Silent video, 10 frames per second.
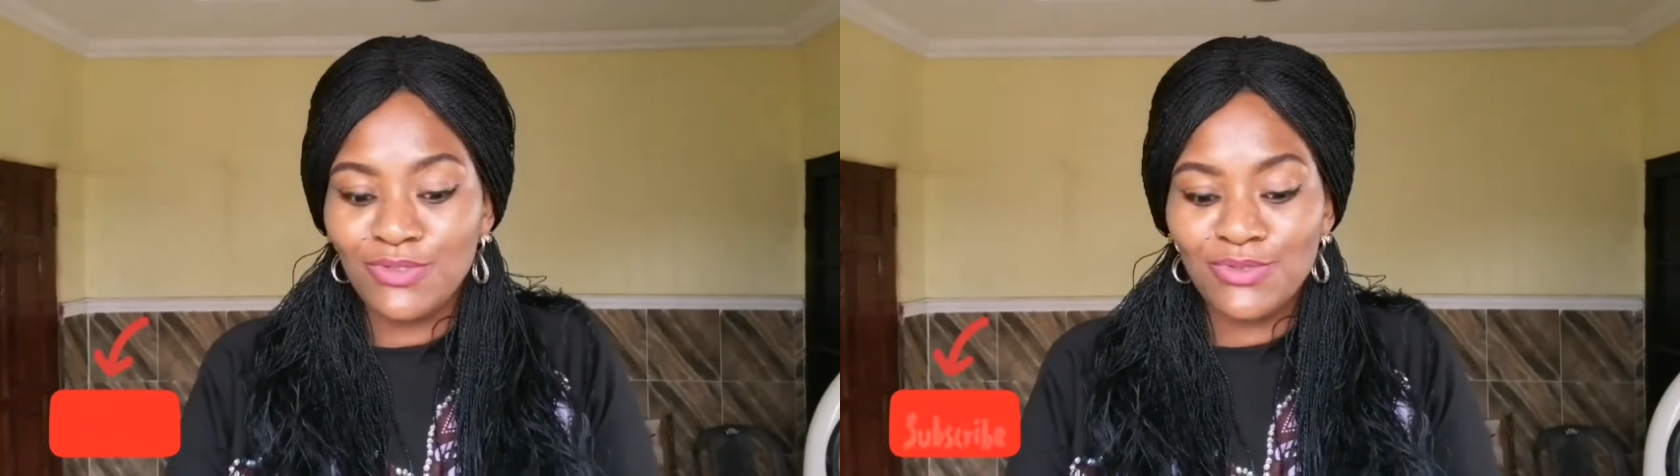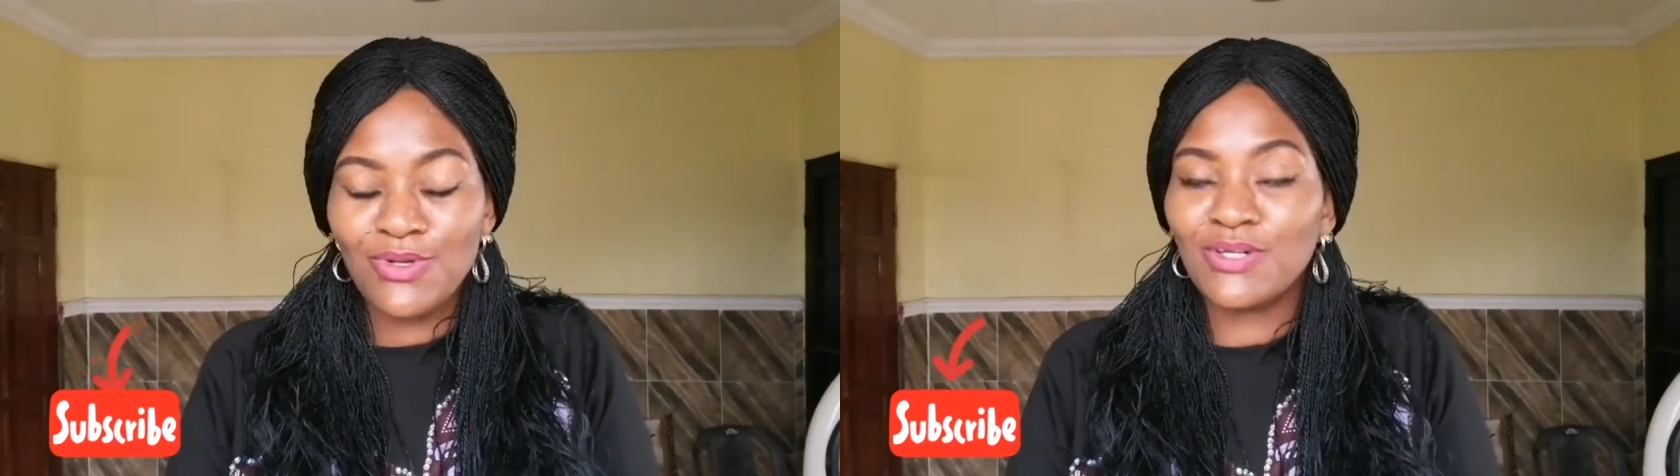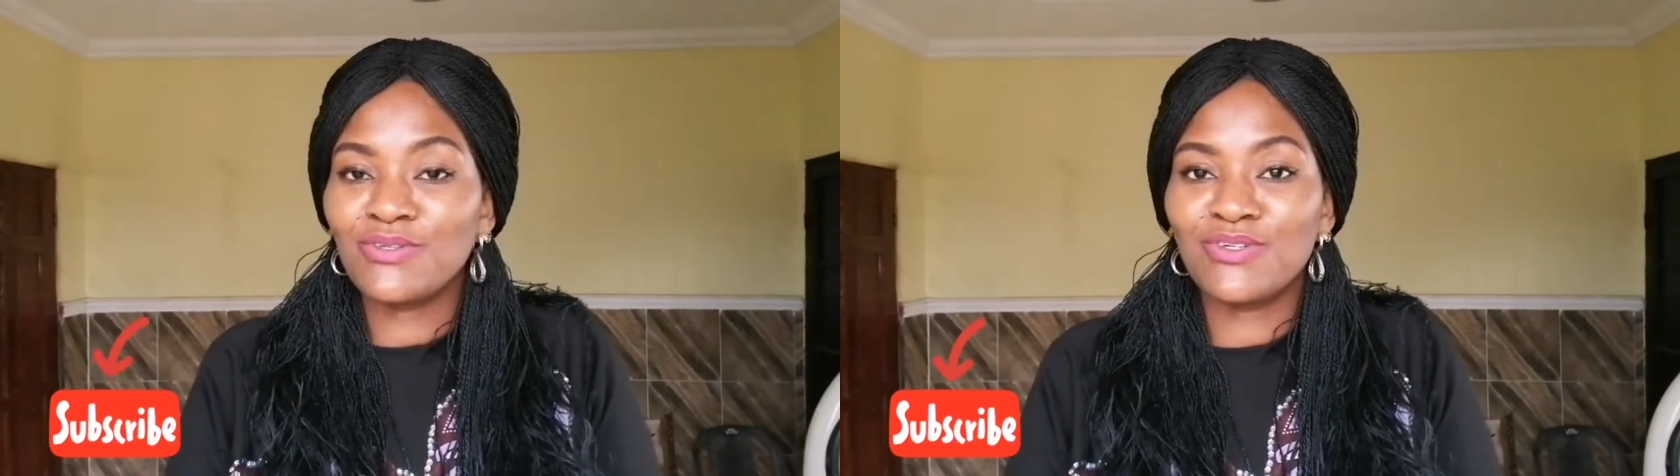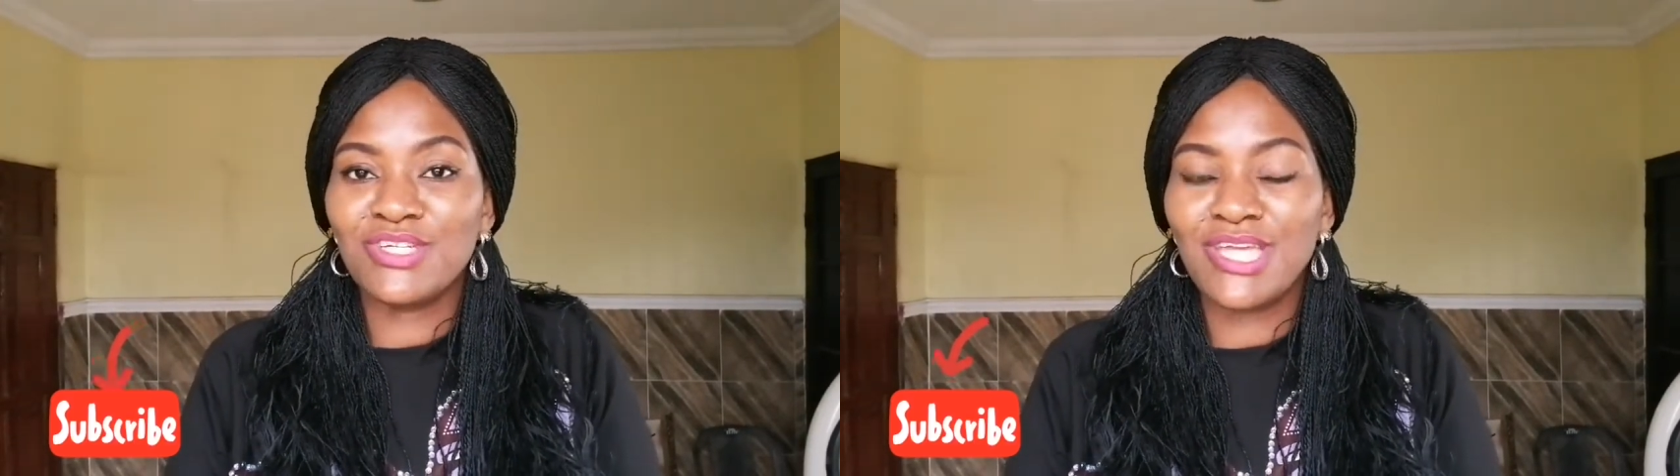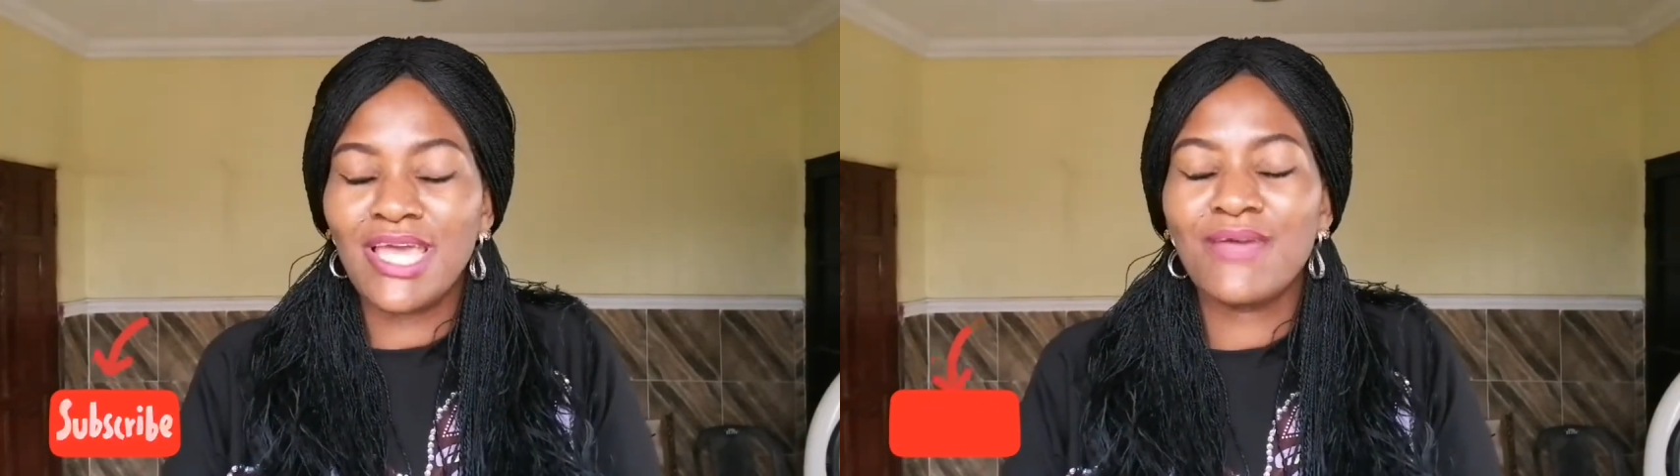Do well to
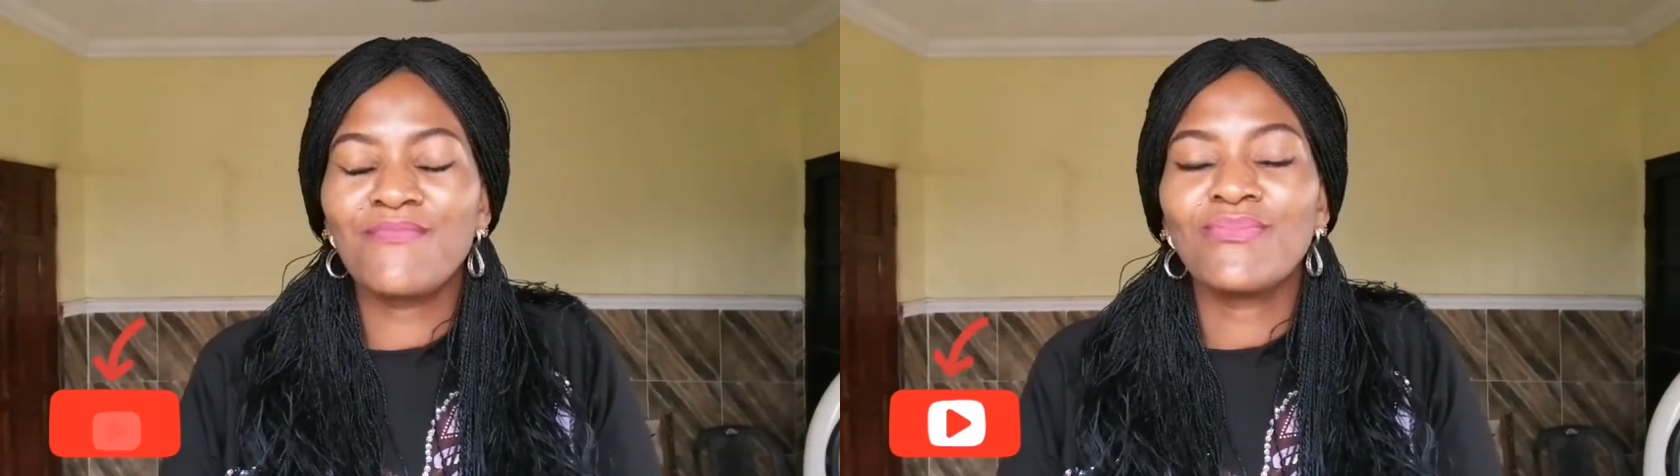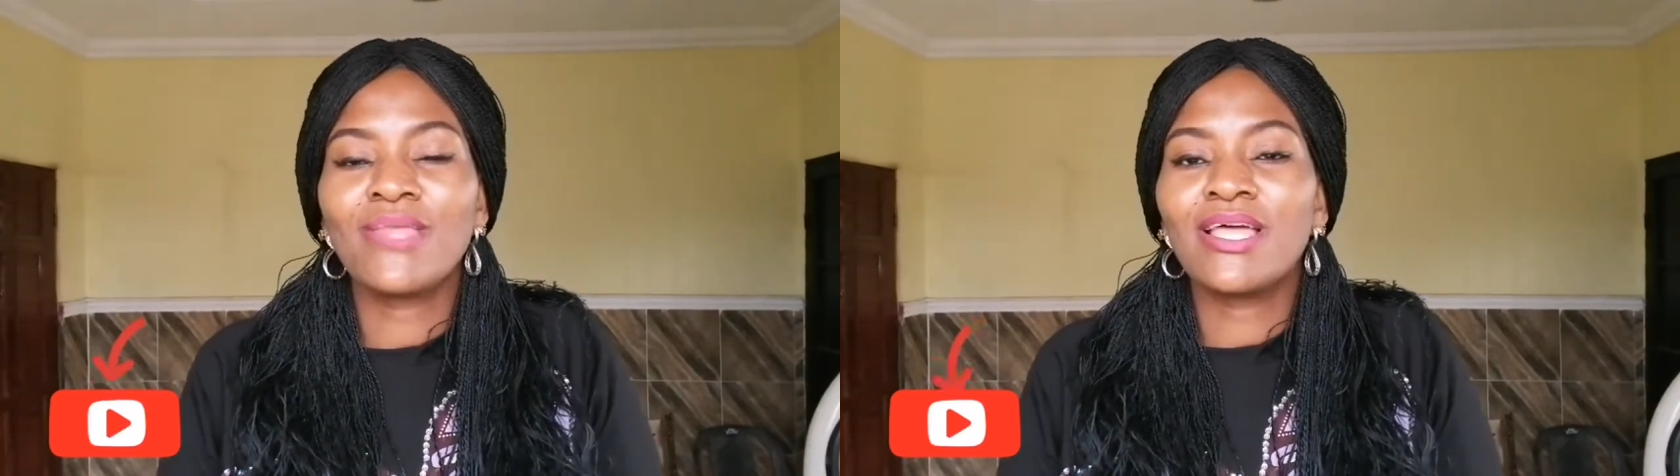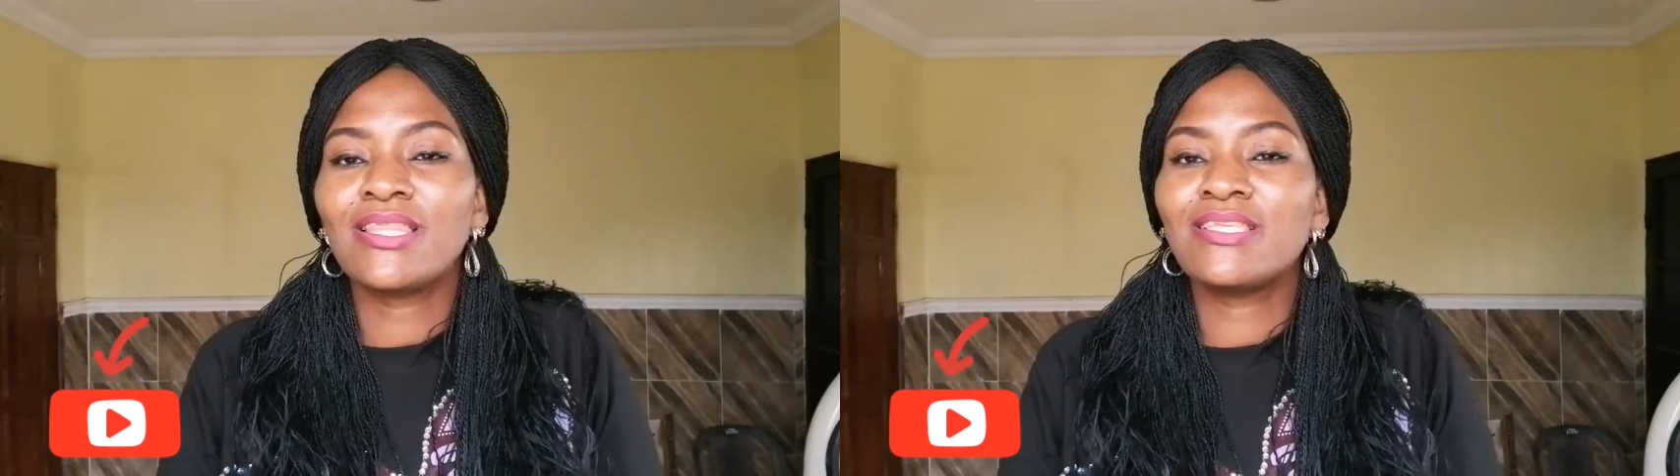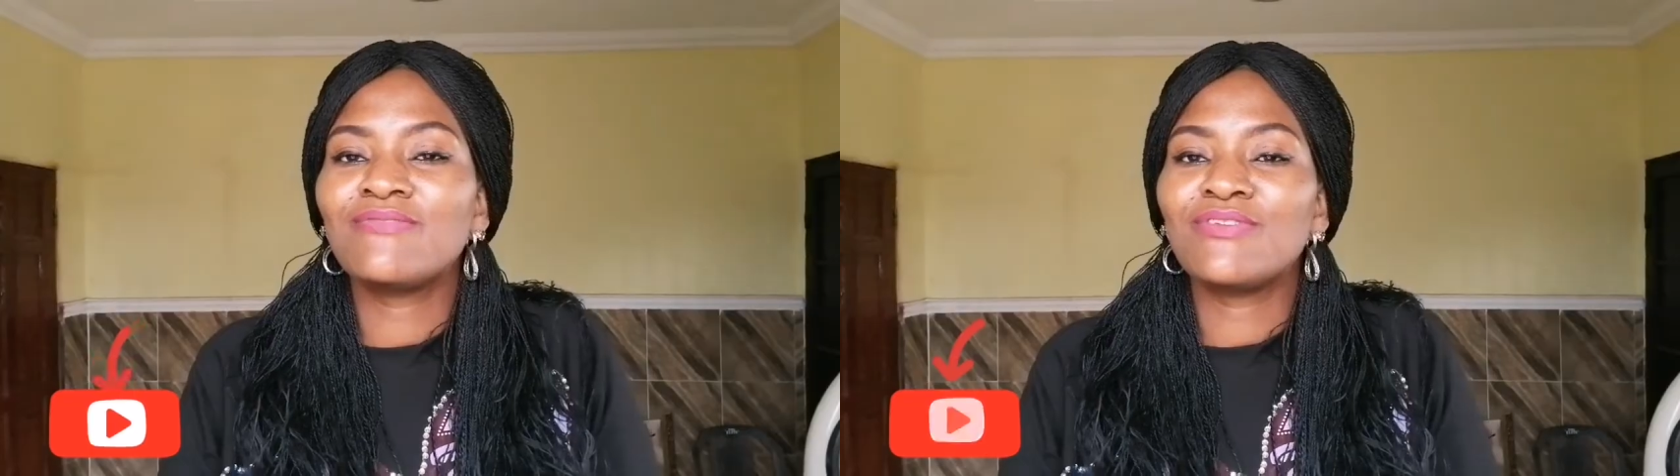share this